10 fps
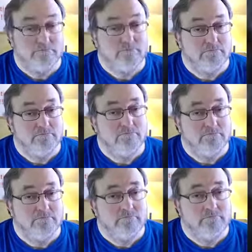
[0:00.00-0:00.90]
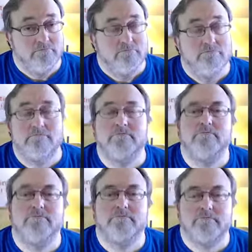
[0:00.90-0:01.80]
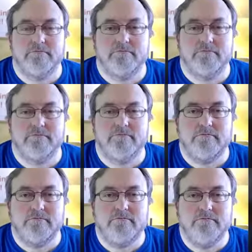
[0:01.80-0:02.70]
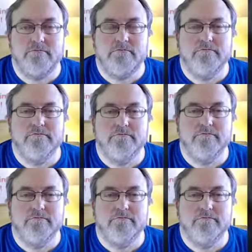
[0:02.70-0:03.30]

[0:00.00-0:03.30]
This person isn't speaking.